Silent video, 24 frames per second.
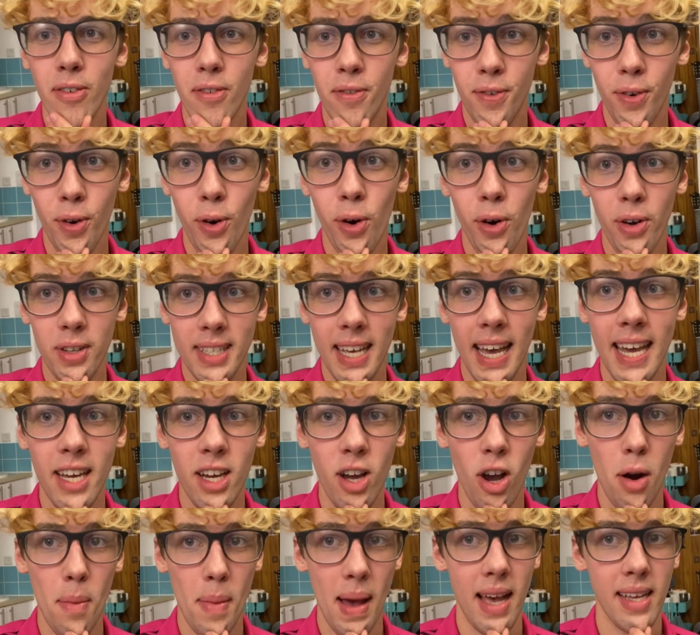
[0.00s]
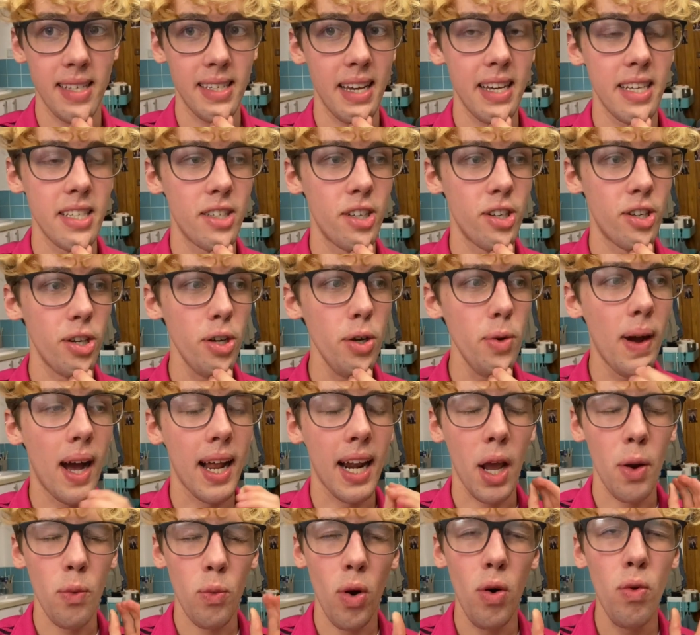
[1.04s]
four take-home essays to do and
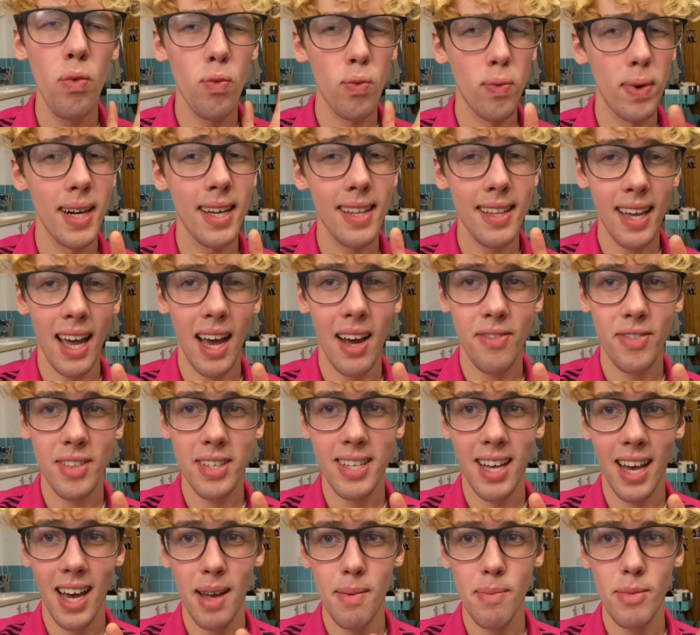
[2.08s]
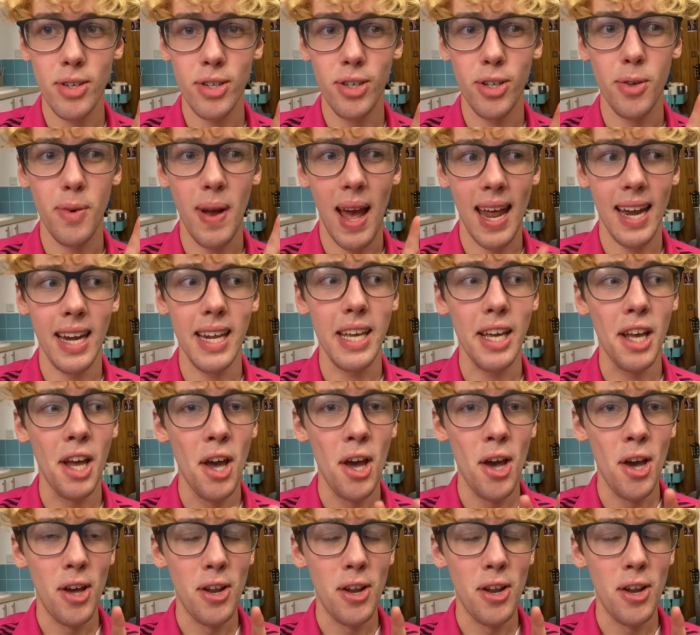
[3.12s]
I won't really have the time to do any